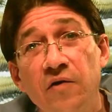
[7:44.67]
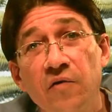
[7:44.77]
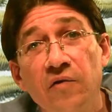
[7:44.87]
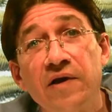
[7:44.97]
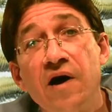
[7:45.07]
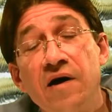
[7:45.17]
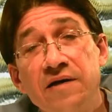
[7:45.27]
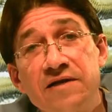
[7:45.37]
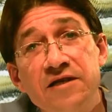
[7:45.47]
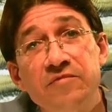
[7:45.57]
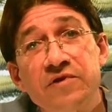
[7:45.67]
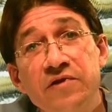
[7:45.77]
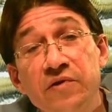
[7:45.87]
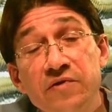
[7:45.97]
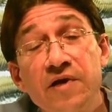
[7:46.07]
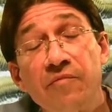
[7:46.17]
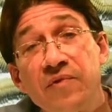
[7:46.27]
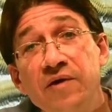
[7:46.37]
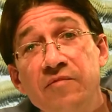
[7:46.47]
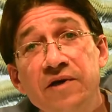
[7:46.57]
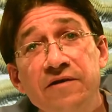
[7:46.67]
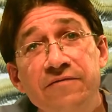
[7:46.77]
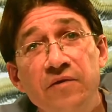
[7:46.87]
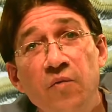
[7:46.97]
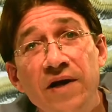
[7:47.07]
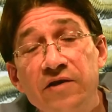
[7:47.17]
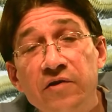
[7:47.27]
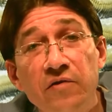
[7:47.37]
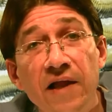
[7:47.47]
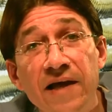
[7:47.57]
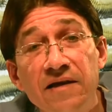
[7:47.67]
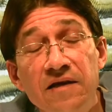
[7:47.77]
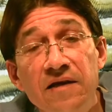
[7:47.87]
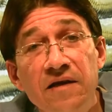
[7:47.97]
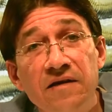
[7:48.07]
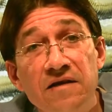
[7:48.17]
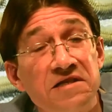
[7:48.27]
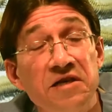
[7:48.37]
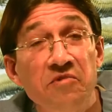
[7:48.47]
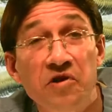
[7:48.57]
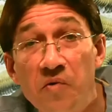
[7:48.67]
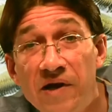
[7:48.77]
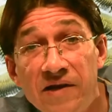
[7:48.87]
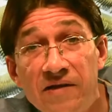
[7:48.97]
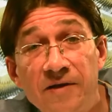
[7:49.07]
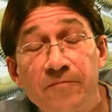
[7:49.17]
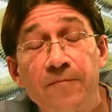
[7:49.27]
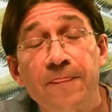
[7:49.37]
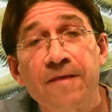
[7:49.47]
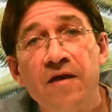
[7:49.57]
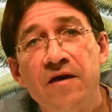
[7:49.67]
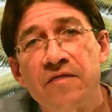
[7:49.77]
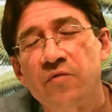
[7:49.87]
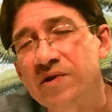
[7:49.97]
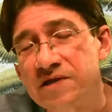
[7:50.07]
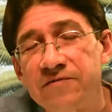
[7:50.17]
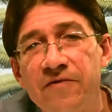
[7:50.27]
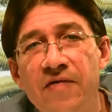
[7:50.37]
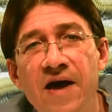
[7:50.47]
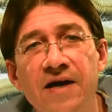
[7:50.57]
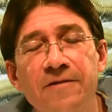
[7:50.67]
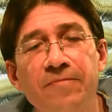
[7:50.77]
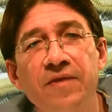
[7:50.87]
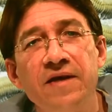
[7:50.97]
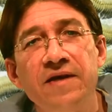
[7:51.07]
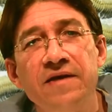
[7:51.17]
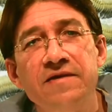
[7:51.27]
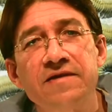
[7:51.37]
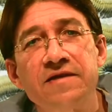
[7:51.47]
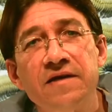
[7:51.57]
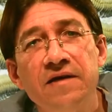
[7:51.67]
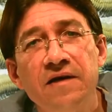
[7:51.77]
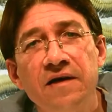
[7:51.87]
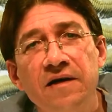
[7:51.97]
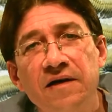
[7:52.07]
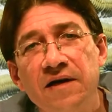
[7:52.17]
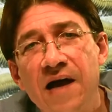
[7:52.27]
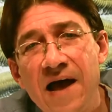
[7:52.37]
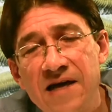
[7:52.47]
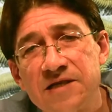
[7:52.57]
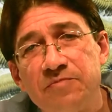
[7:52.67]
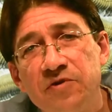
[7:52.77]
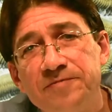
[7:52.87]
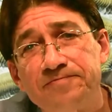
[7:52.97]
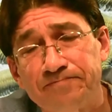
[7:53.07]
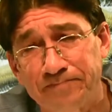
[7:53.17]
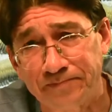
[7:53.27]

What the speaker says: early on, it seems to do something, but if you wait too late, it doesn't seem to do anything? The reason for that is aspirin